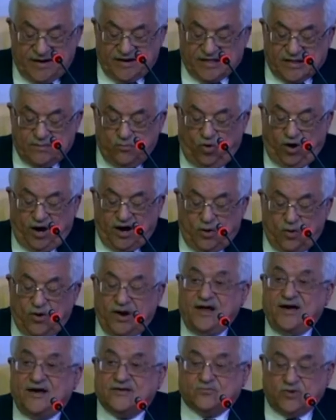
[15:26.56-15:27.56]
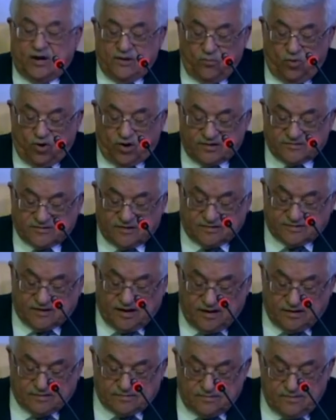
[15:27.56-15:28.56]
Regardless of the attempts and
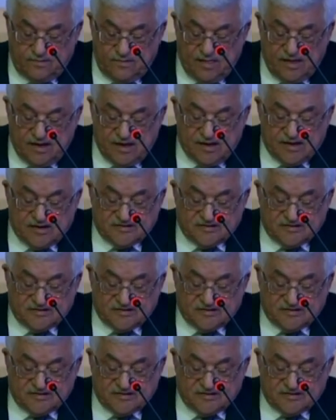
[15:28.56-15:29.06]
plans,